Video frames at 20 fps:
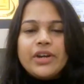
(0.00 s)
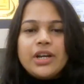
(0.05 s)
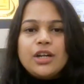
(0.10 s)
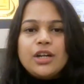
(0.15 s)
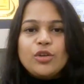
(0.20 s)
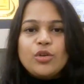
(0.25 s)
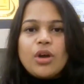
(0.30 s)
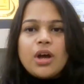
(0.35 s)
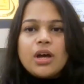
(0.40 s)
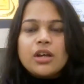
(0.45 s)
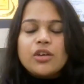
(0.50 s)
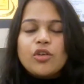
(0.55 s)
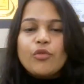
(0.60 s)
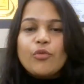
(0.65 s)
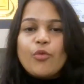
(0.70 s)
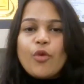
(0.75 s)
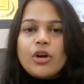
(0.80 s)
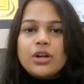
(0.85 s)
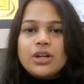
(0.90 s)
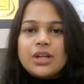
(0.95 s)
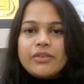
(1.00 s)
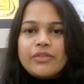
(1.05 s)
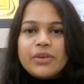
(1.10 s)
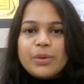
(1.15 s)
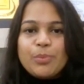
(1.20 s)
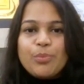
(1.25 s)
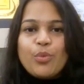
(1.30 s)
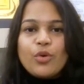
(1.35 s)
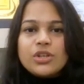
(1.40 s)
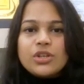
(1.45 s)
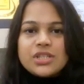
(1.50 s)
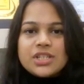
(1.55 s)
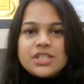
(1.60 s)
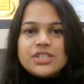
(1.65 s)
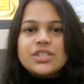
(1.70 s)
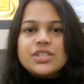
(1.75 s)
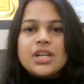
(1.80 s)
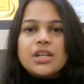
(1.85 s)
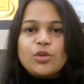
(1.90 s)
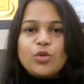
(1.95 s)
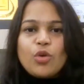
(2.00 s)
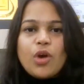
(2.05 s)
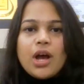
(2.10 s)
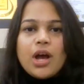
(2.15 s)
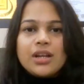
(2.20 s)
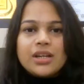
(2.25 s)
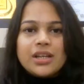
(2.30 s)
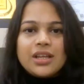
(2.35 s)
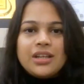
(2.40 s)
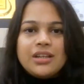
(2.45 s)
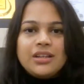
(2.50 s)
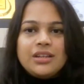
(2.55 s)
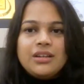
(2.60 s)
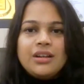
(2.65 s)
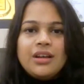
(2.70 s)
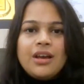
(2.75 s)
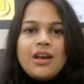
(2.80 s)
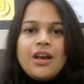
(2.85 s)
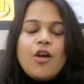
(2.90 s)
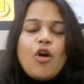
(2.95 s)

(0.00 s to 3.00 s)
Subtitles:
field you are or whatever position you are in,